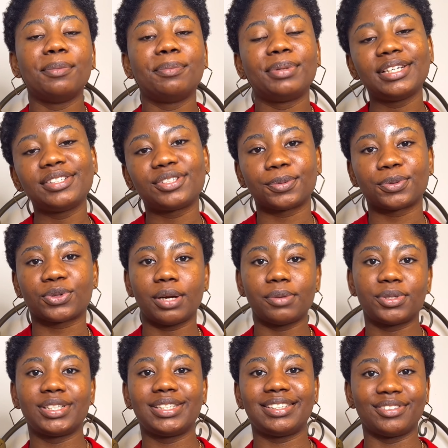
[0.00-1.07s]
please subscribe so
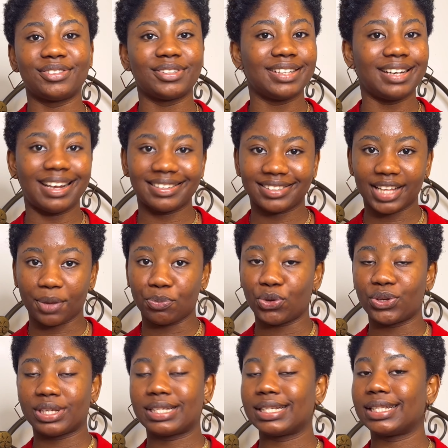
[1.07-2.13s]
this is not the last time you've
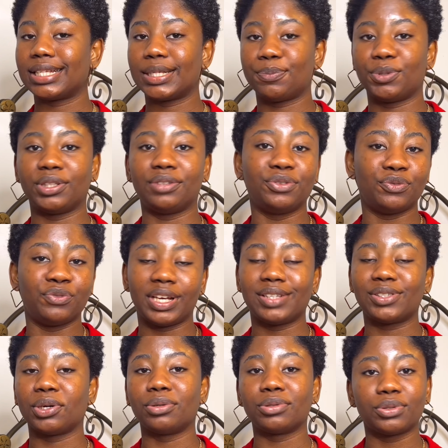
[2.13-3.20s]
seen this beautiful face
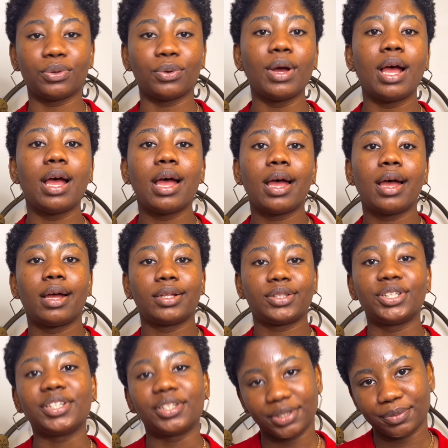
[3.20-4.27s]
also
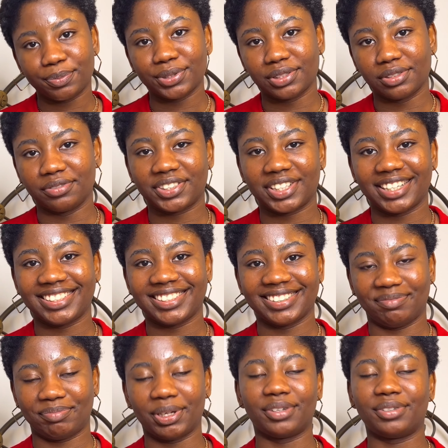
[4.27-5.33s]
turn on your post notification
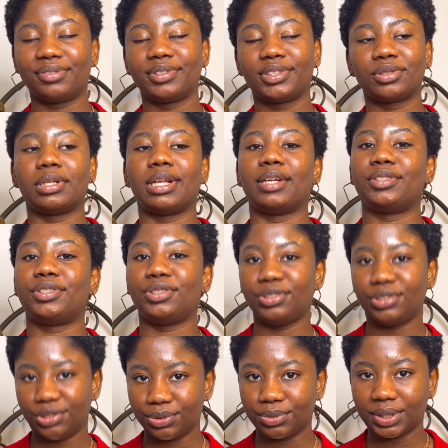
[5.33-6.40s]
bell so that
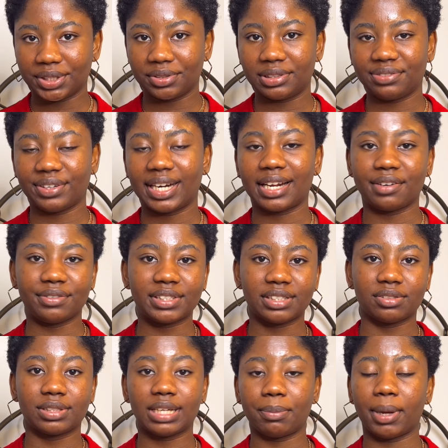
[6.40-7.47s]
you are notified every
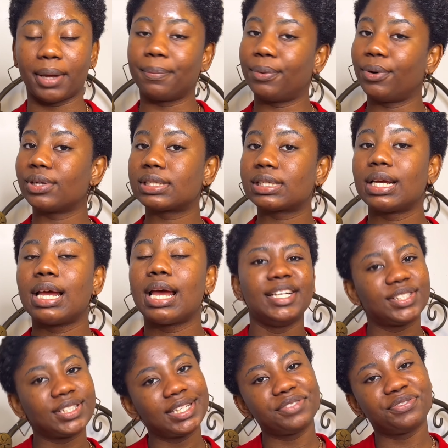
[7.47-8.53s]
single time I post. In
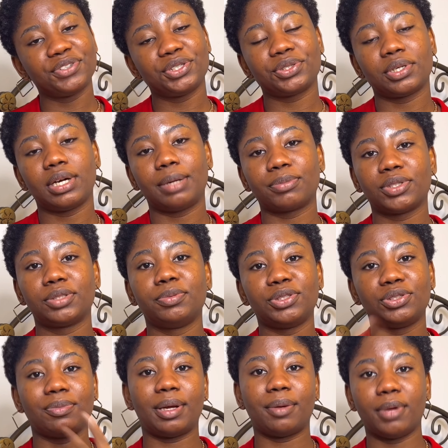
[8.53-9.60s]
today's video, I'm going to be
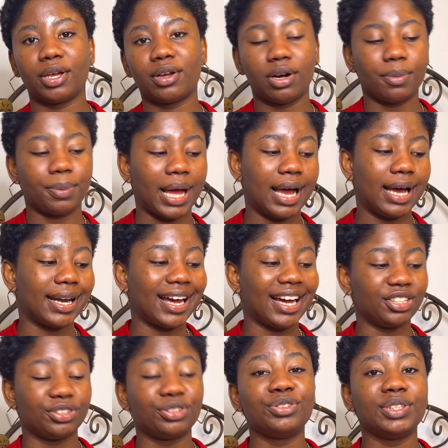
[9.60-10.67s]
doing my makeup and
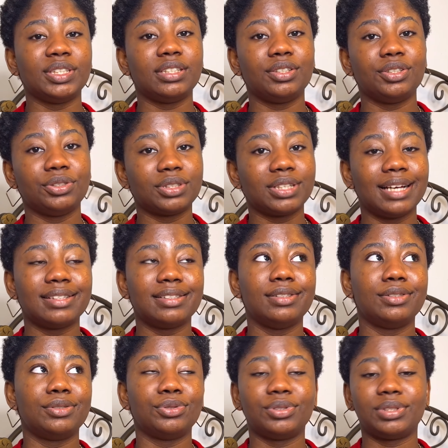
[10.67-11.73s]
answering you
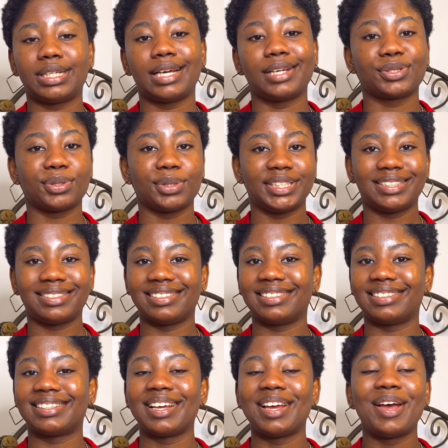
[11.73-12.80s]
guys' nosy ass questions